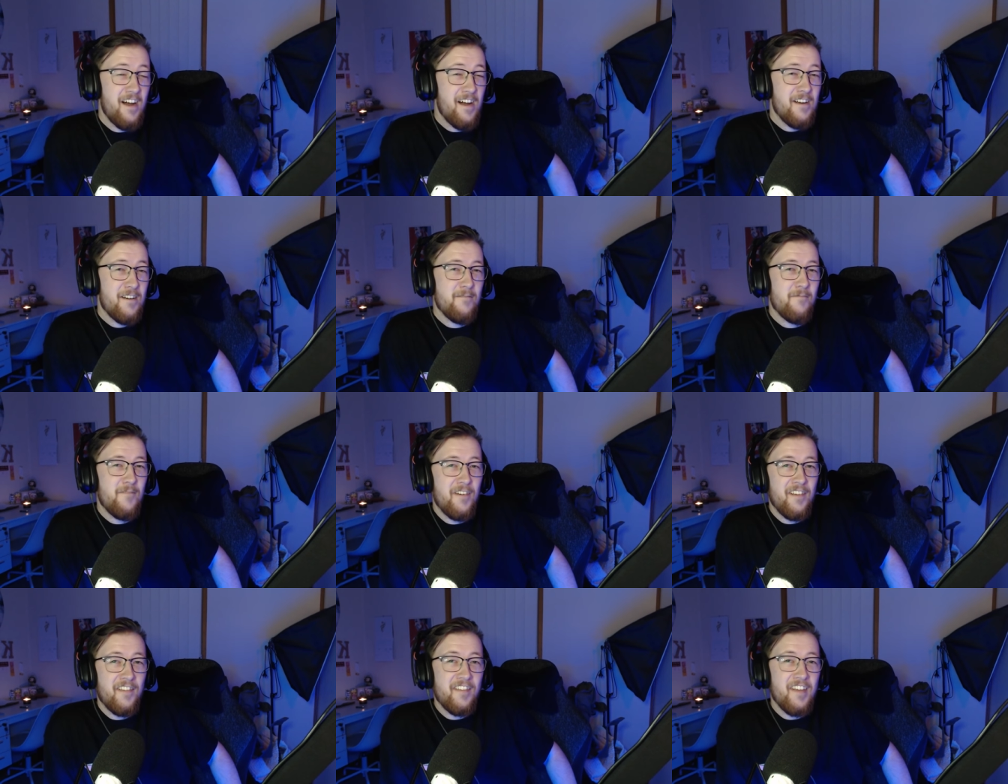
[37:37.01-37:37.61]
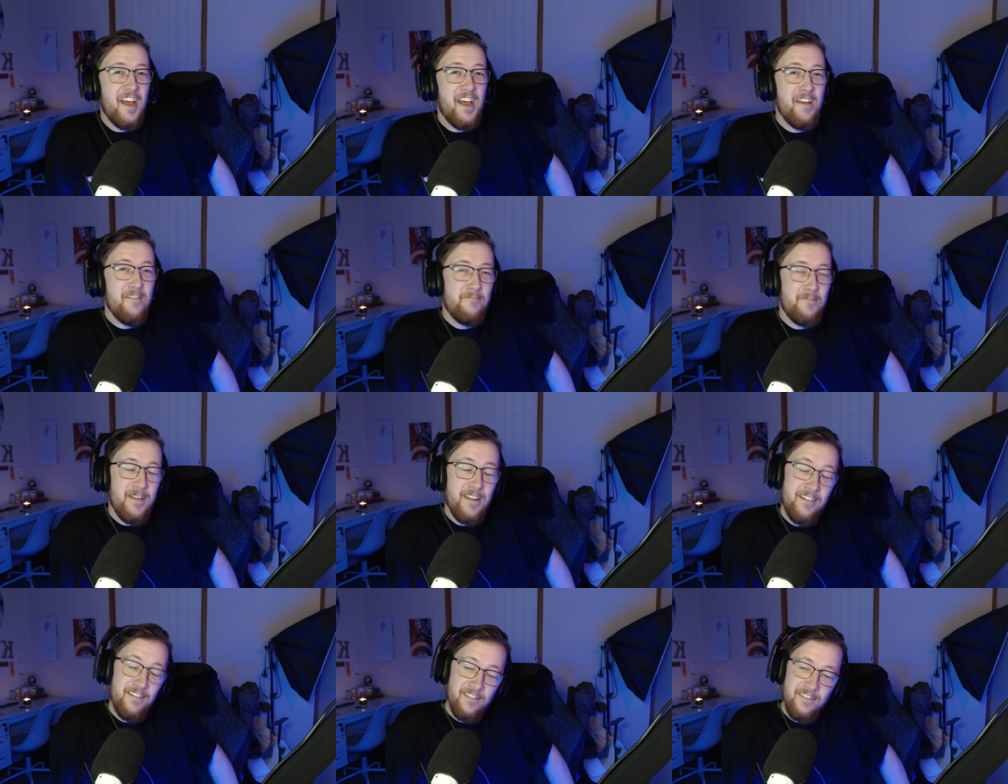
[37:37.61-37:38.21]
I don't want to say it,
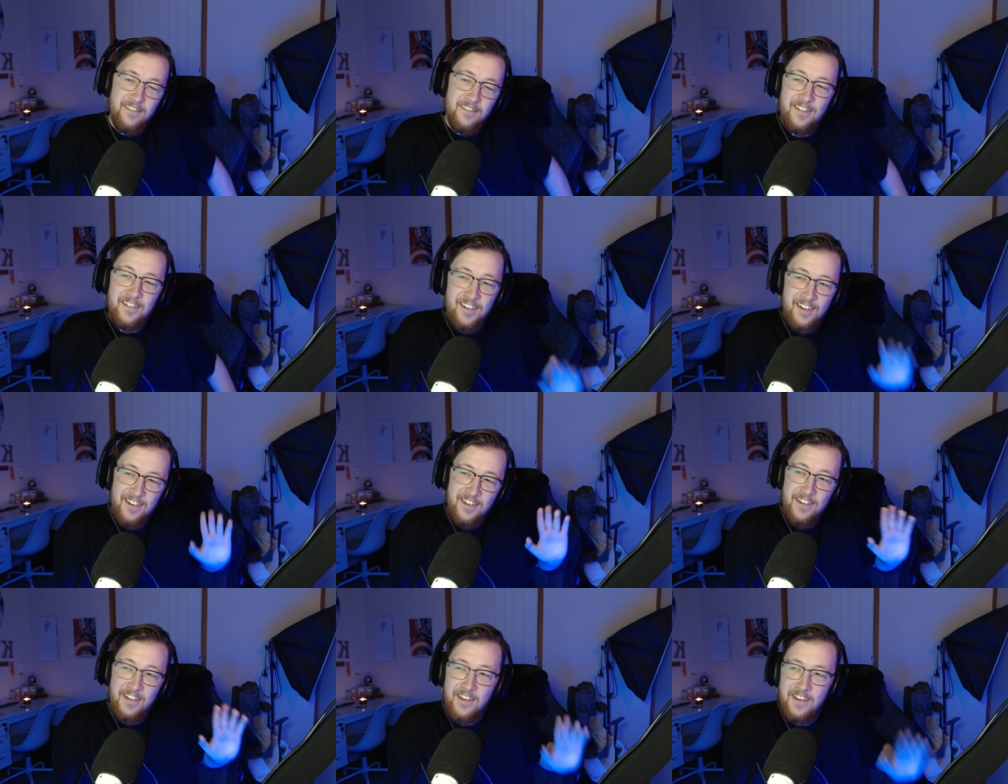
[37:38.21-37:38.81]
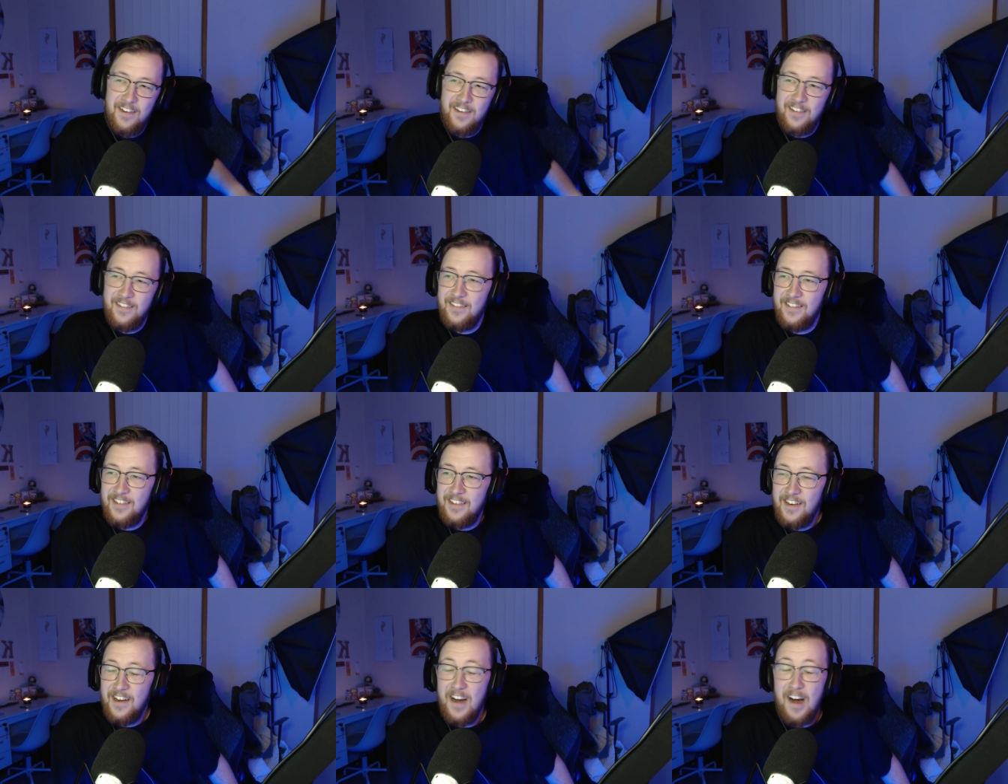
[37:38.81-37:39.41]
but
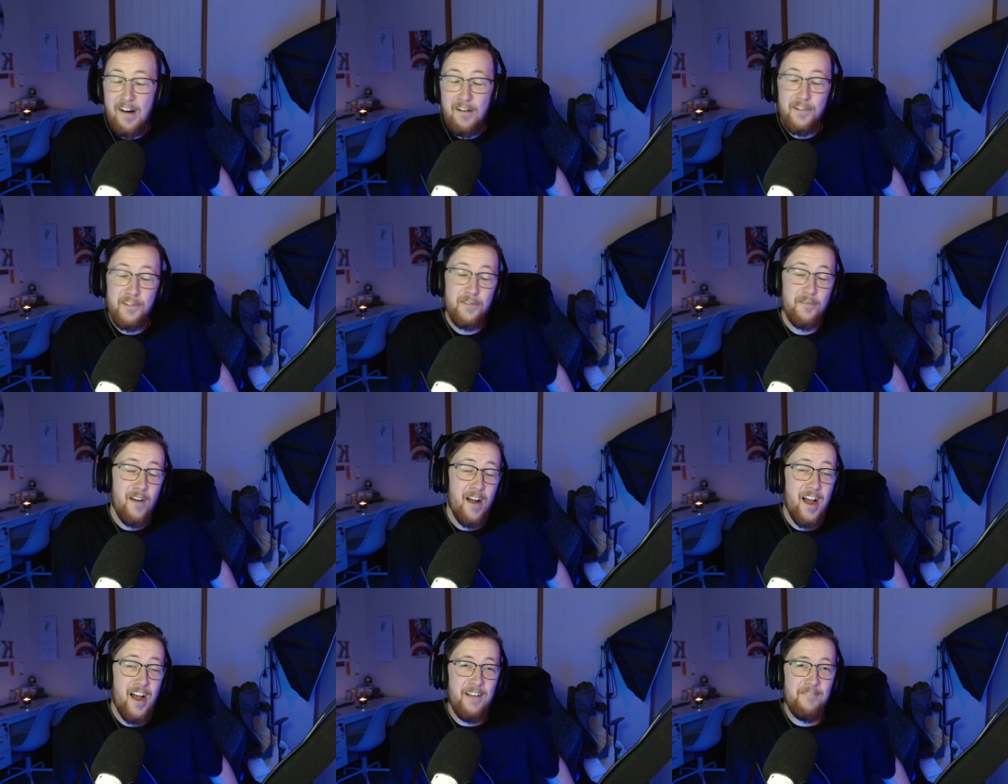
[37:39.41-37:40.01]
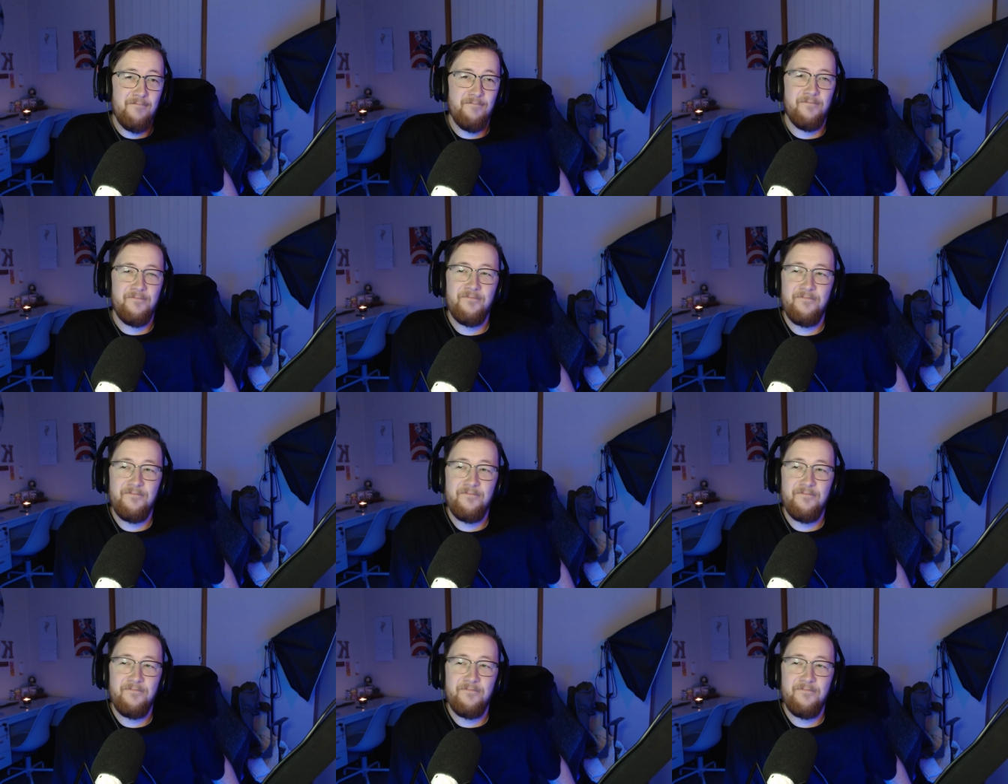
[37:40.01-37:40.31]
I was right.